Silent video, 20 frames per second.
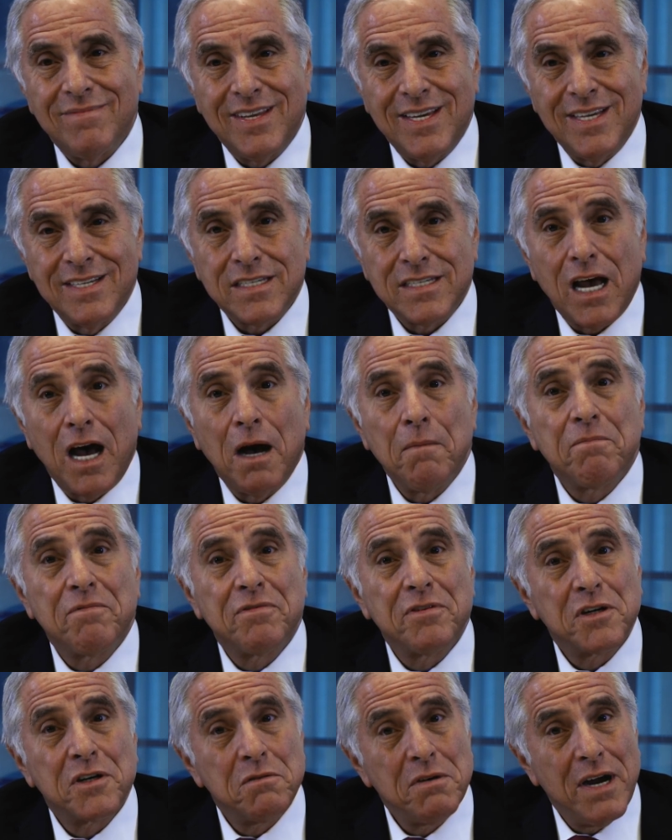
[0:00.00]
is up
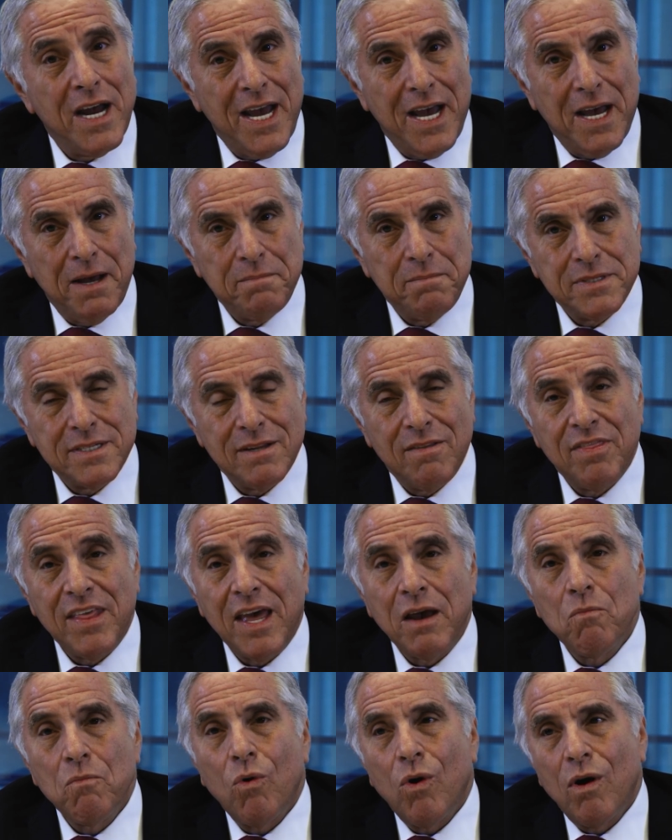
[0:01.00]
for grabs,
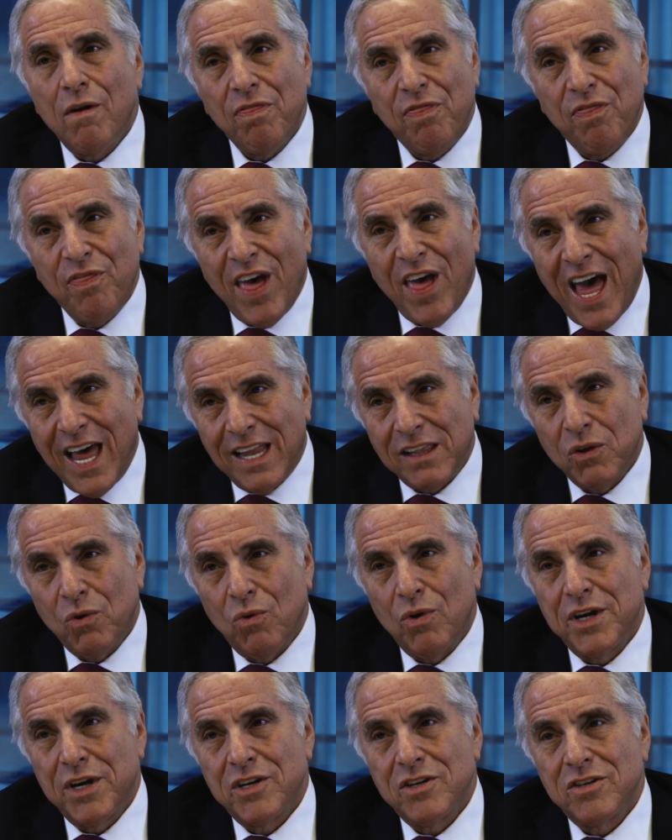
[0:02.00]
they want that
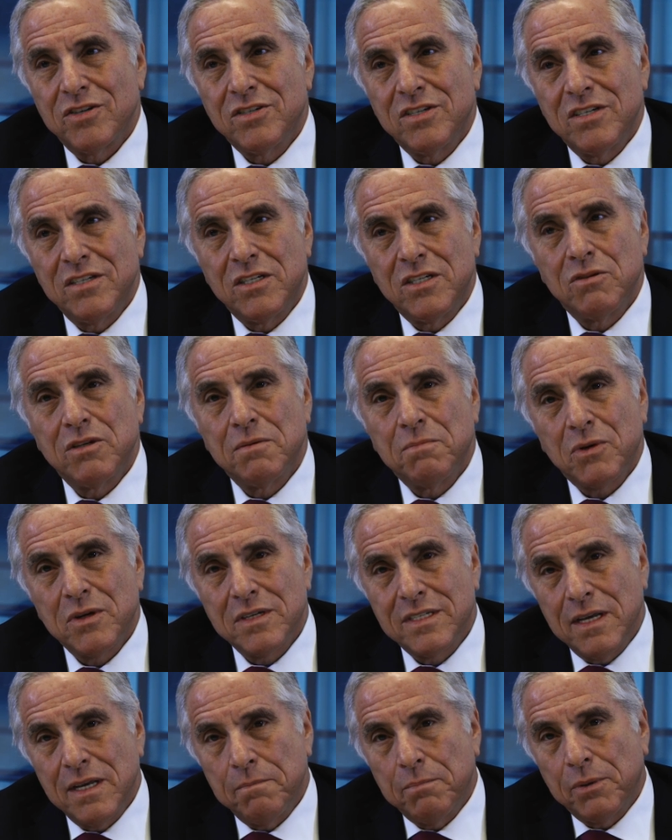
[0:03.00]
lawyer to do it
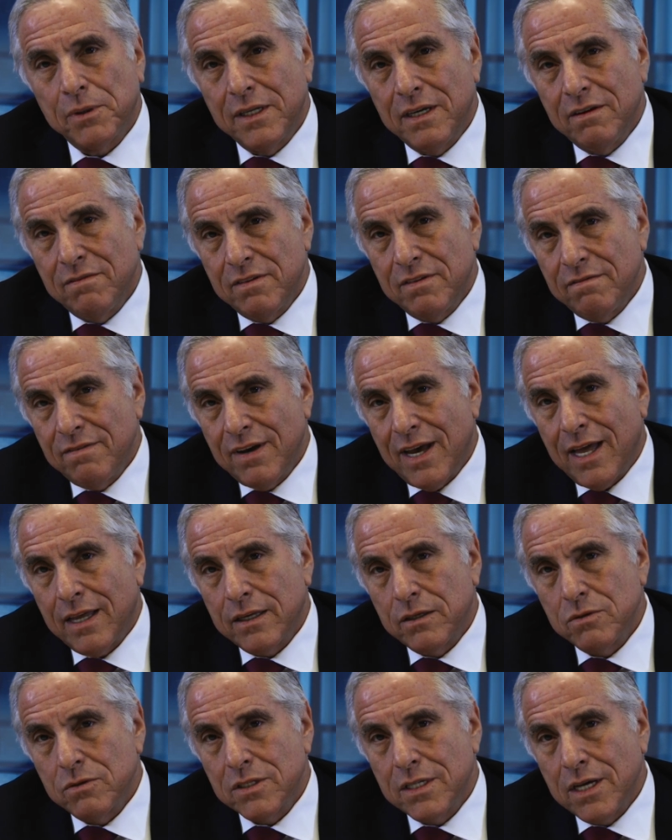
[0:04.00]
because they believe the
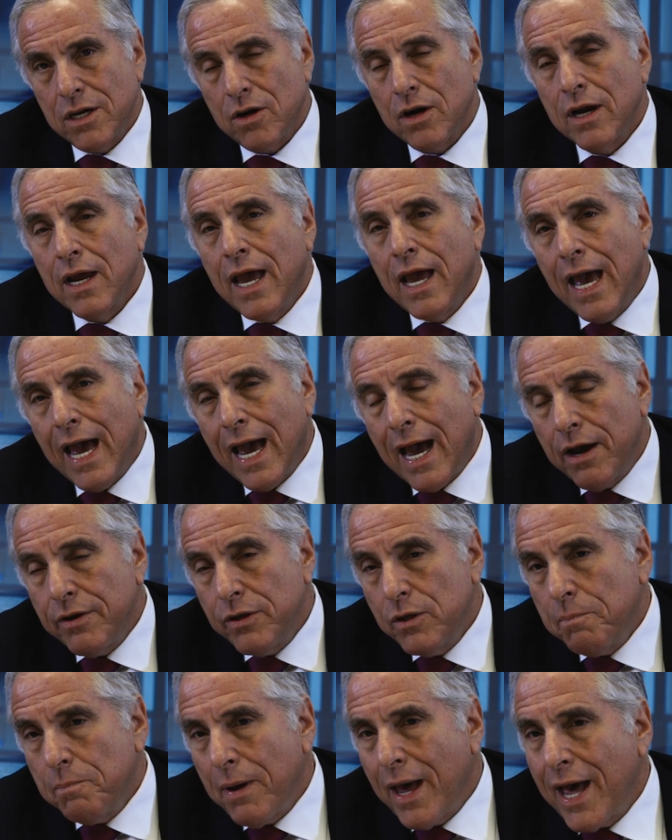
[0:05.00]
value is there. How
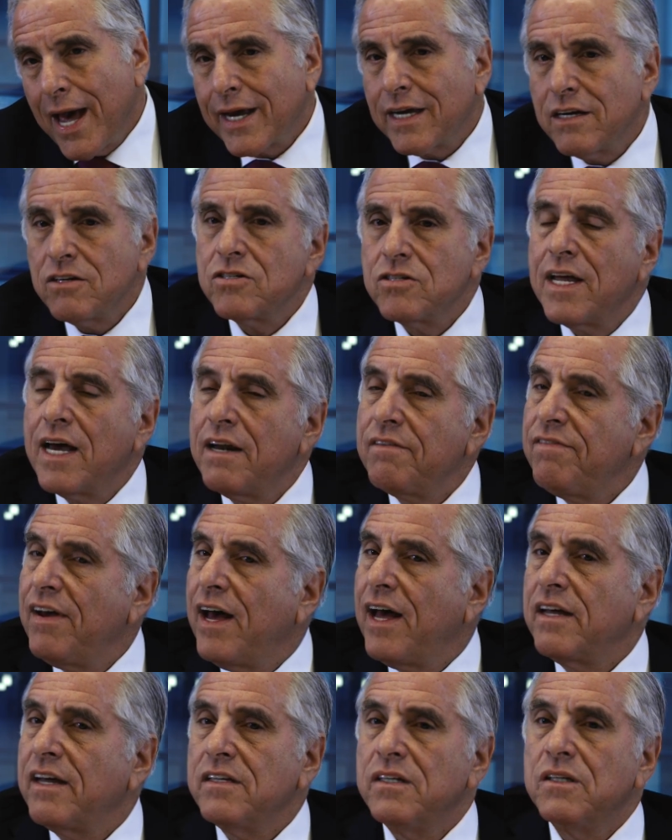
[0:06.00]
you package that
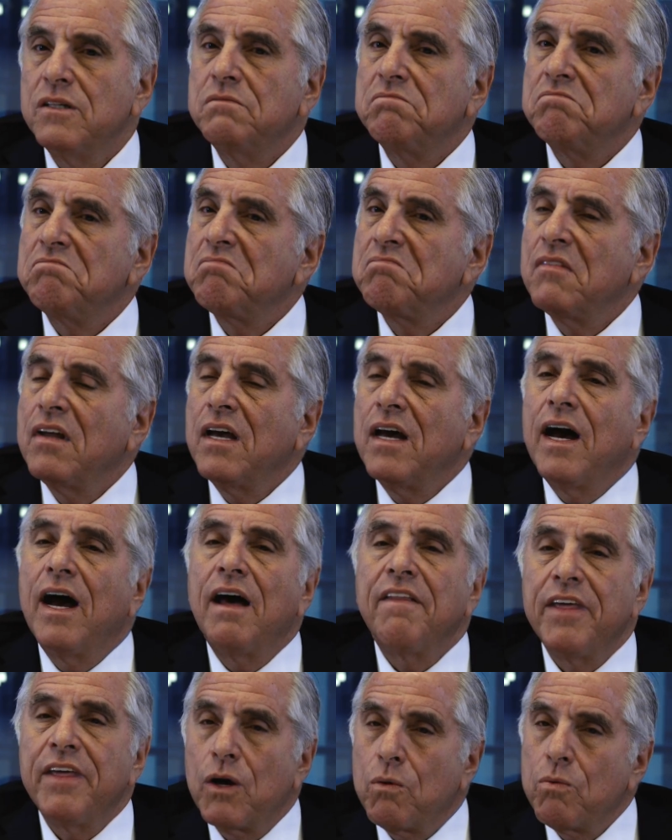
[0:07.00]
value,
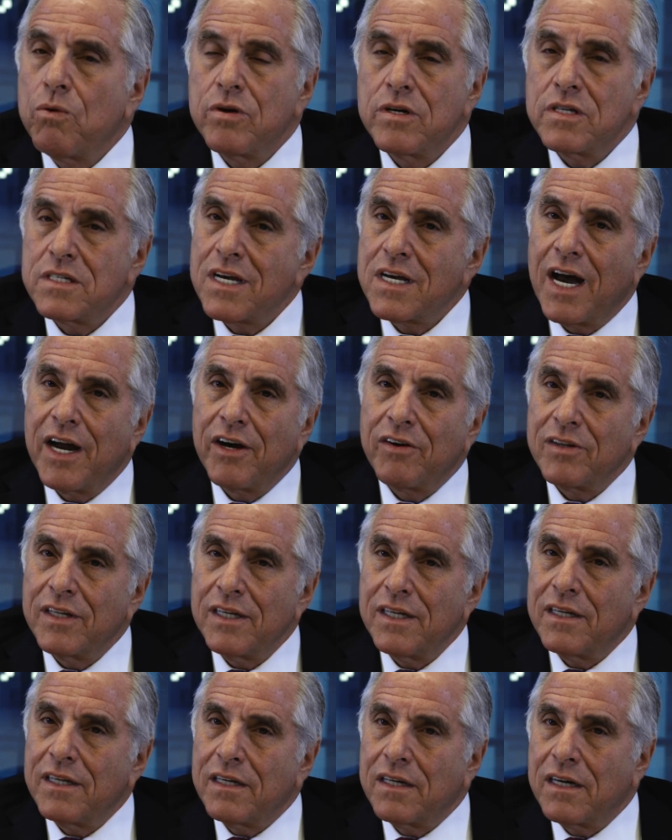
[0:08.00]
I think we're
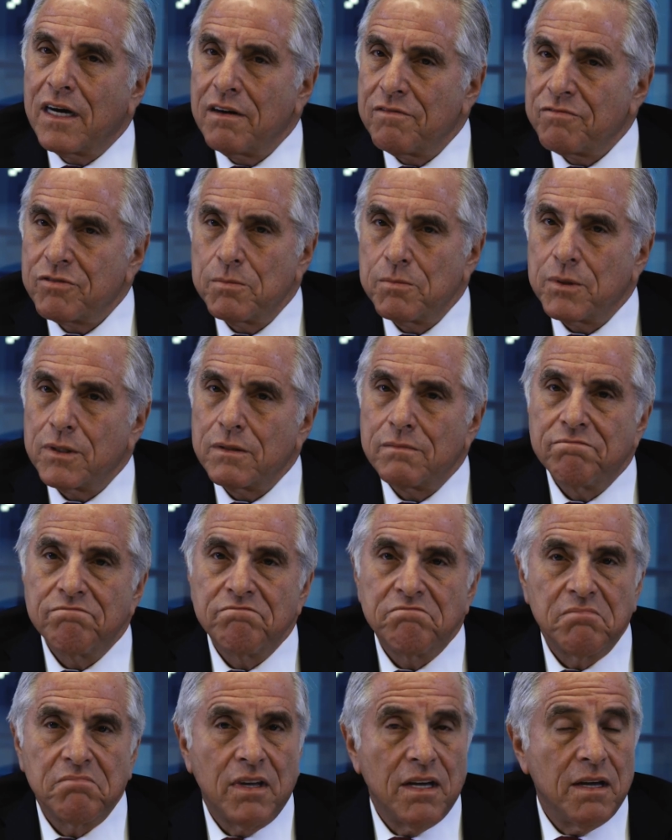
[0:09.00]
entirely comfortable
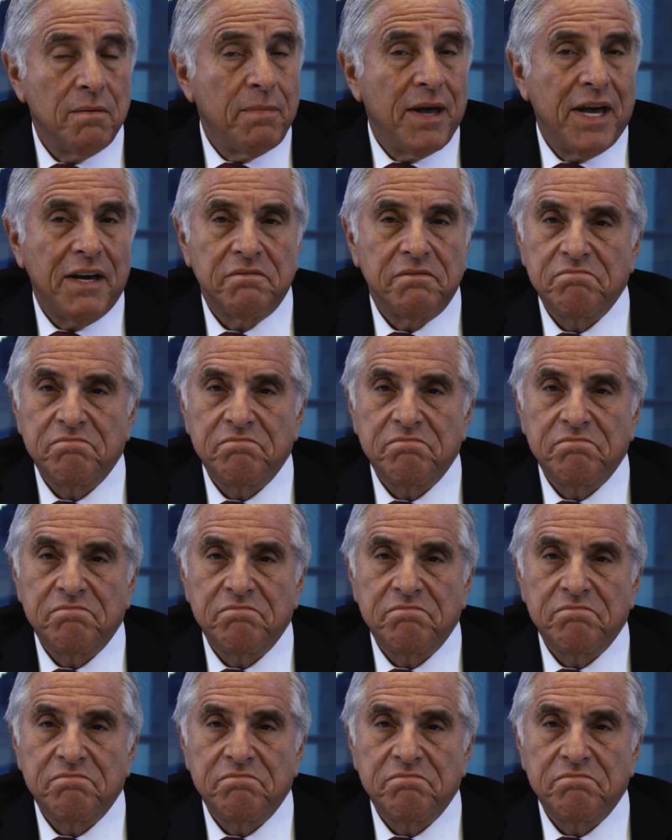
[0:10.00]
about.